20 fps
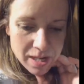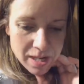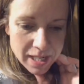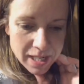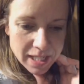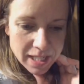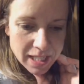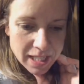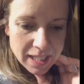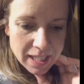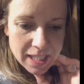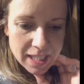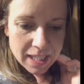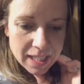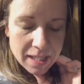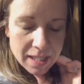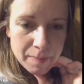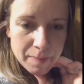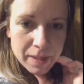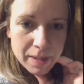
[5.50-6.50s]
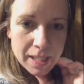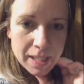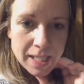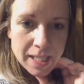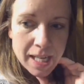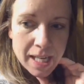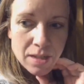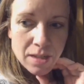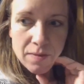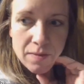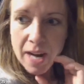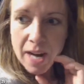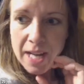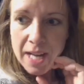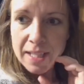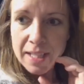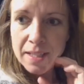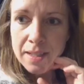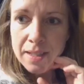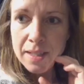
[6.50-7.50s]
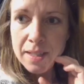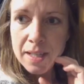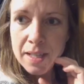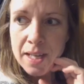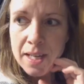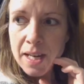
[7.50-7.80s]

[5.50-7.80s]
long does it typically take to rise?